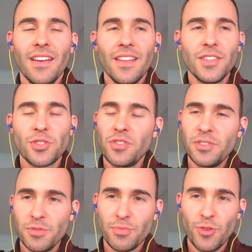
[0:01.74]
There's a
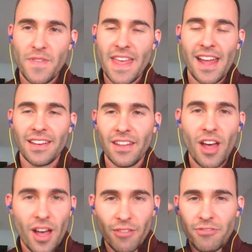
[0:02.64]
Christmas movie that I
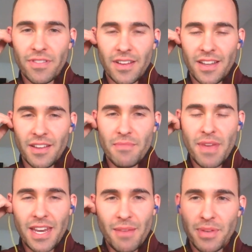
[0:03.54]
love. It
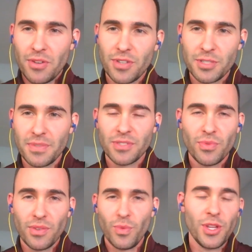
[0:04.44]
may not be Christmas
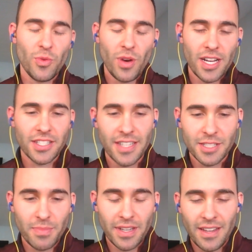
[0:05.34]
when you watch this,
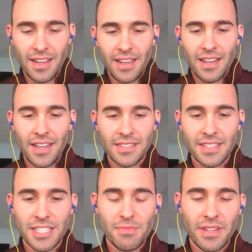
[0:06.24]
but season.